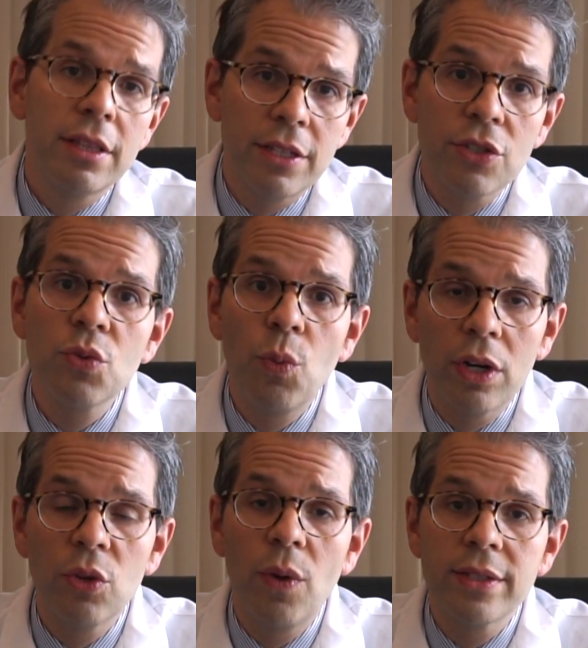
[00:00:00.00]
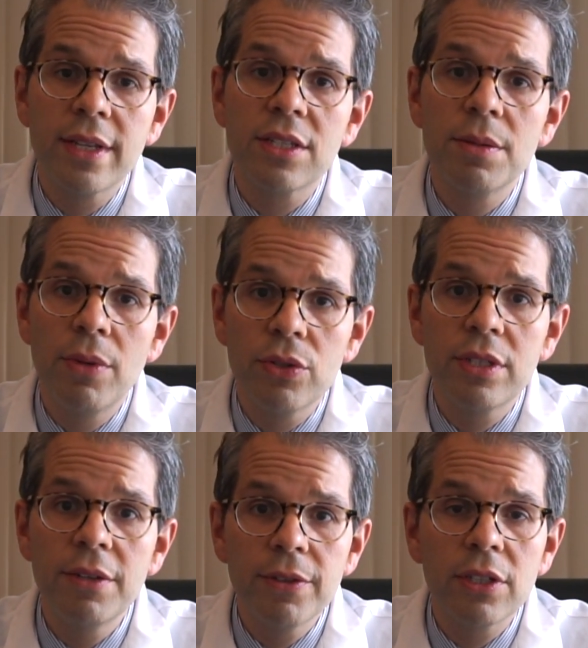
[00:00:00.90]
This is one of the ones that's the most
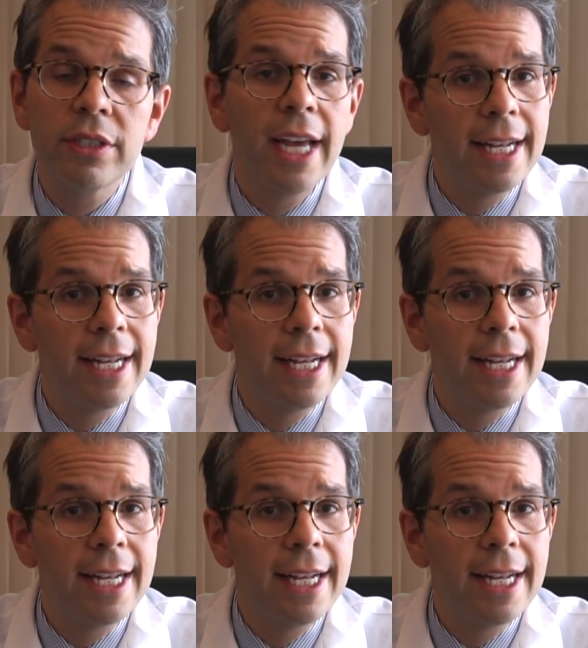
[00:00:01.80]
difficult to